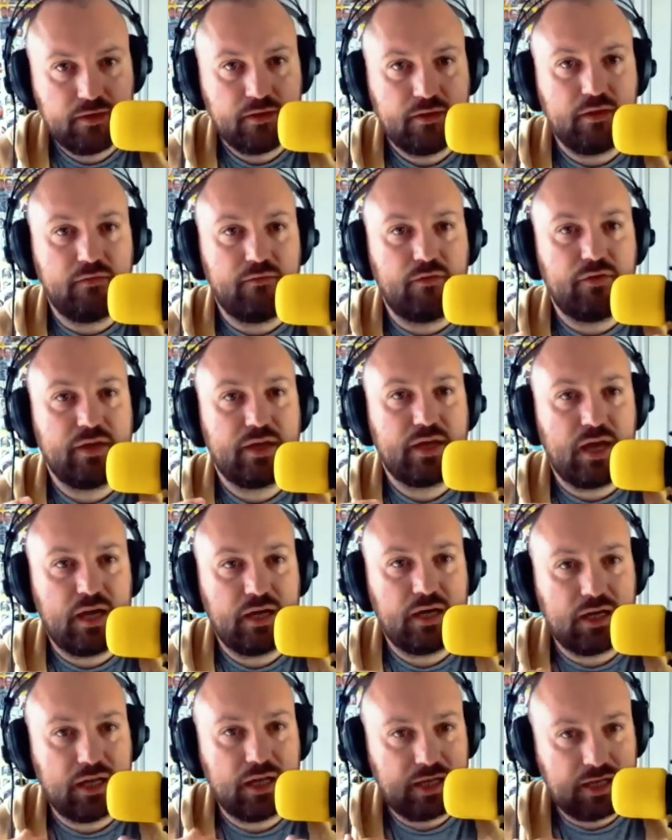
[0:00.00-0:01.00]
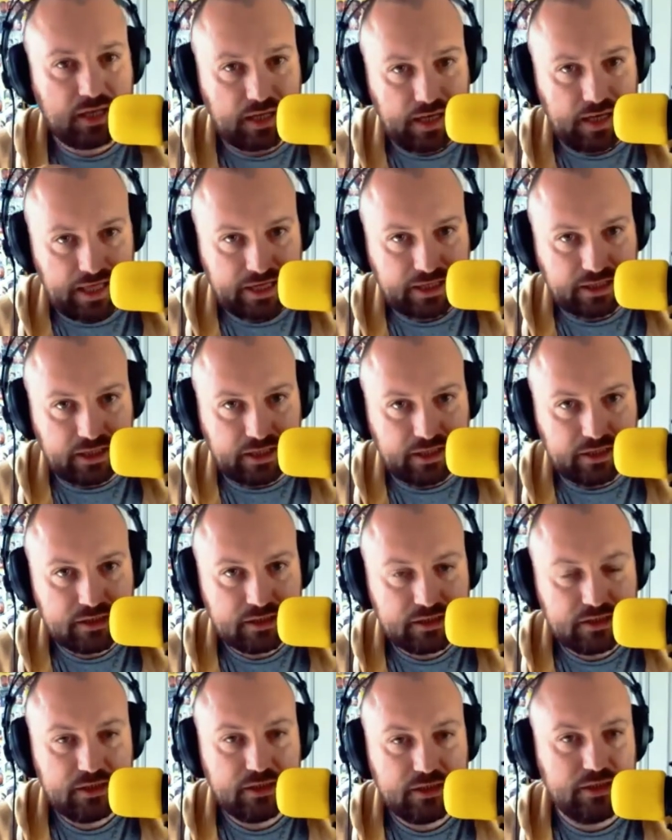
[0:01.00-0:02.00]
they're very kind of like collected,
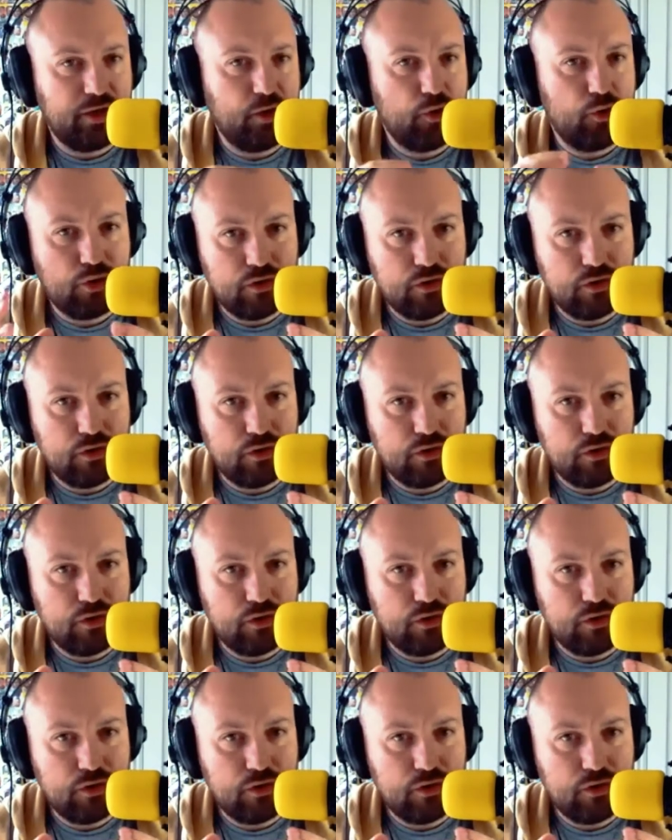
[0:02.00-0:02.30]
they're not